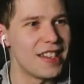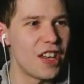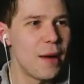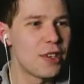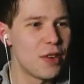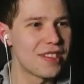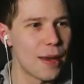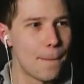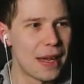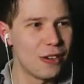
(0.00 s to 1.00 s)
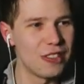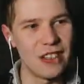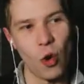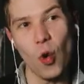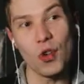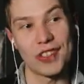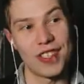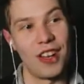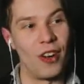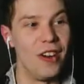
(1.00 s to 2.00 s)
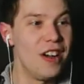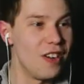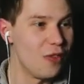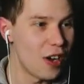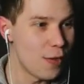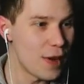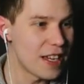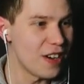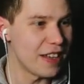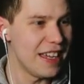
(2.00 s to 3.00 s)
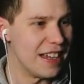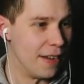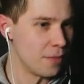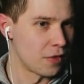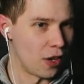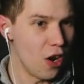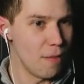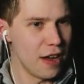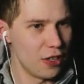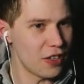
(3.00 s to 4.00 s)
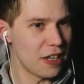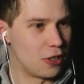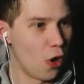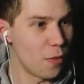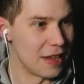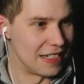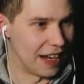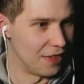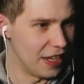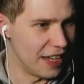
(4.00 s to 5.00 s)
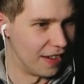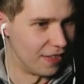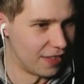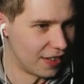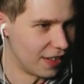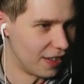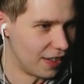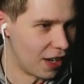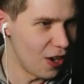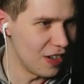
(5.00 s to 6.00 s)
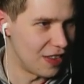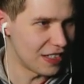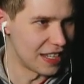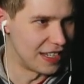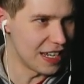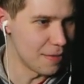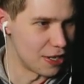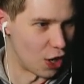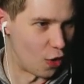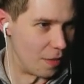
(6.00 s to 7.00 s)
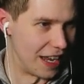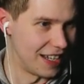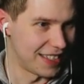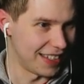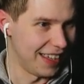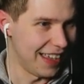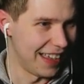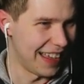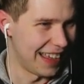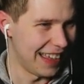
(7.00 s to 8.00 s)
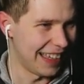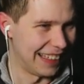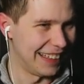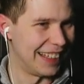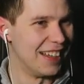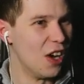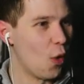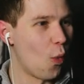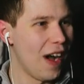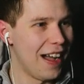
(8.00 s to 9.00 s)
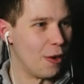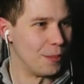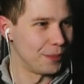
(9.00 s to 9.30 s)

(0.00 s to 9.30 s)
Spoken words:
I'm doing some building also. Oh, what have we got here? Oh, my, look at that dog meat down there. Holy, that's the demon dog meat. Wow.